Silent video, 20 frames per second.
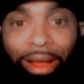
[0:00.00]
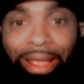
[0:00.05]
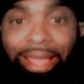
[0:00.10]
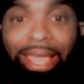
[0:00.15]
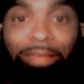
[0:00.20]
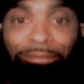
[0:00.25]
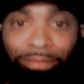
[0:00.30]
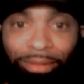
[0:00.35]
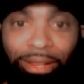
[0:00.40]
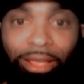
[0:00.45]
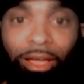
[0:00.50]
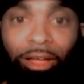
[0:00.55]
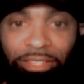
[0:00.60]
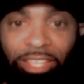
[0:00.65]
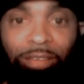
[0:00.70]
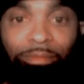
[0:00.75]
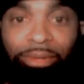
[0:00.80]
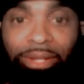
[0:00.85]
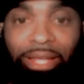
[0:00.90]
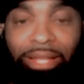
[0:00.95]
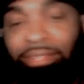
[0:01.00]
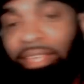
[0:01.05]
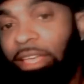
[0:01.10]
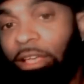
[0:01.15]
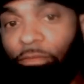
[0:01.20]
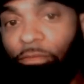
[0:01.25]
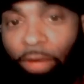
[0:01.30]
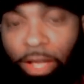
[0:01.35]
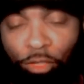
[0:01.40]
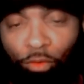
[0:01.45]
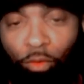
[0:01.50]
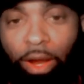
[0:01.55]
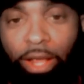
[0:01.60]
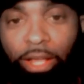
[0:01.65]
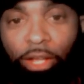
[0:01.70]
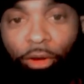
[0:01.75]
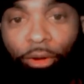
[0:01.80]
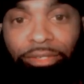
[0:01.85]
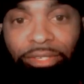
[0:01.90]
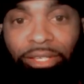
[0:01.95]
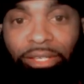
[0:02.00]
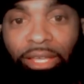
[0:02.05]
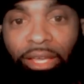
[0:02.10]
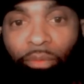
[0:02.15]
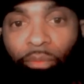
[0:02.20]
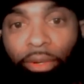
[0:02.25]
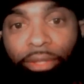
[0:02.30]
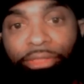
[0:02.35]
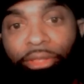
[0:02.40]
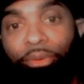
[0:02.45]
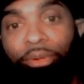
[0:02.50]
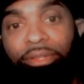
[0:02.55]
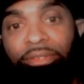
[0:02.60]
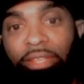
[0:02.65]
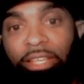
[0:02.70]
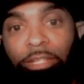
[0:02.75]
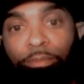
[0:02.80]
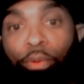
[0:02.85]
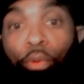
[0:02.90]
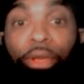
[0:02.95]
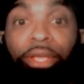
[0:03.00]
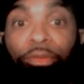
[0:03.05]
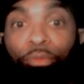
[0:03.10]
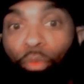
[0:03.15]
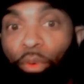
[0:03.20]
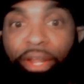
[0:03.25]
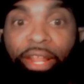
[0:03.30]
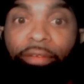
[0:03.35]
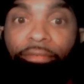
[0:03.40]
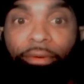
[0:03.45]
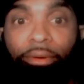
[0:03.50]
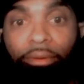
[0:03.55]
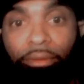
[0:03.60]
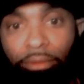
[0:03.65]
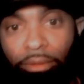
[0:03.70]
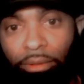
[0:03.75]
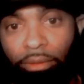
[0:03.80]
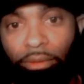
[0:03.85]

right after y'all tell me that Tank fights Ryan Garcia at one thirty-six point whatever.